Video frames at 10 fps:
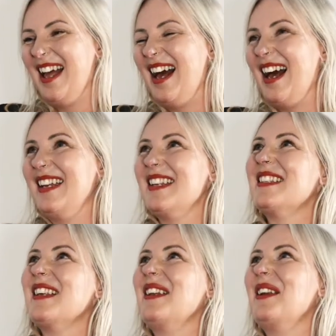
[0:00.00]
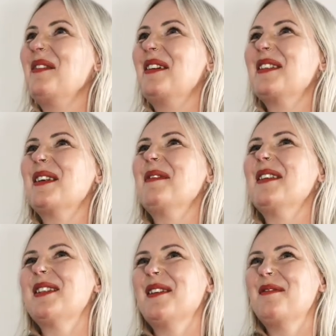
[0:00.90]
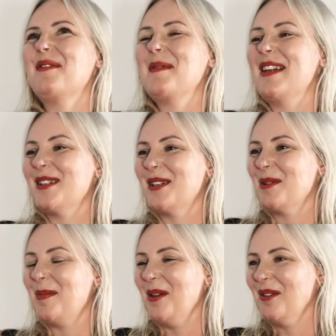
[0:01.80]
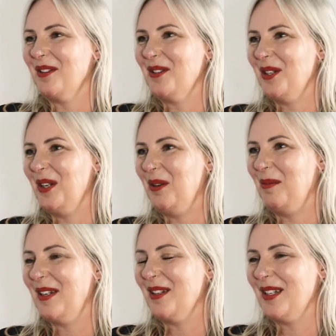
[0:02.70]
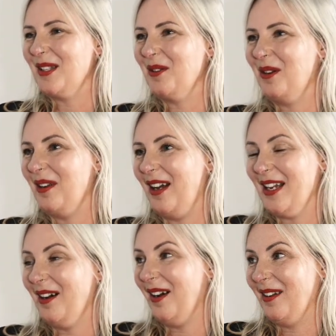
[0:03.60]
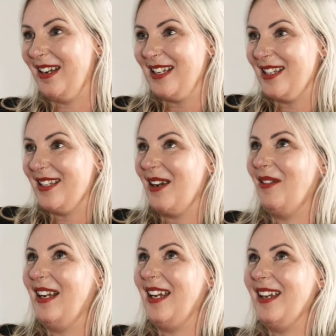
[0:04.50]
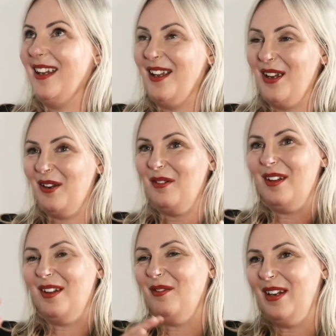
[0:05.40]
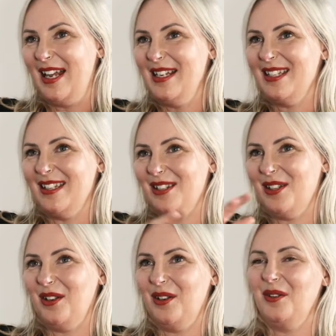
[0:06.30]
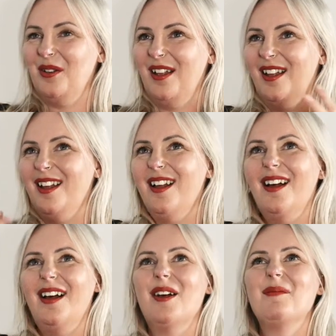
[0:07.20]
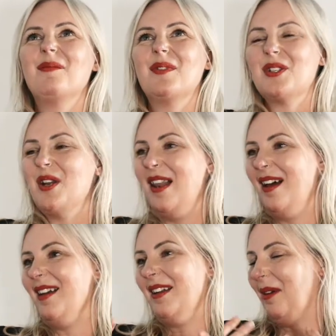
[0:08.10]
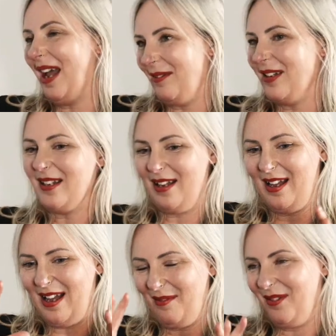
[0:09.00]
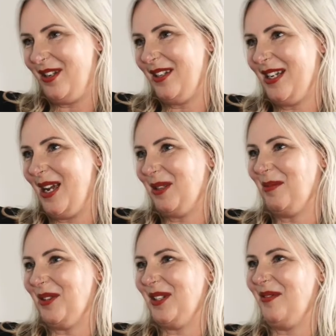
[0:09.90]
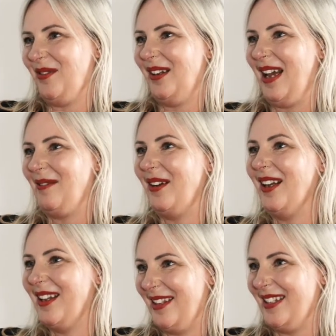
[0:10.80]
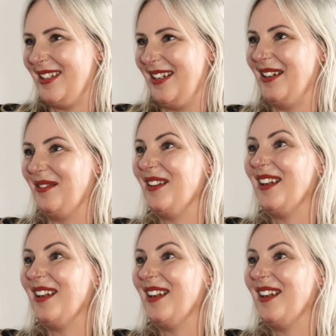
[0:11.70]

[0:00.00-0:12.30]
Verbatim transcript: Yeah. and it's you know, and some of the stuff for me is unspoken too because it's not. I can't necessarily relate it to um, to learn. You know, I haven't I haven't done textbook stuff and I haven't learned this stuff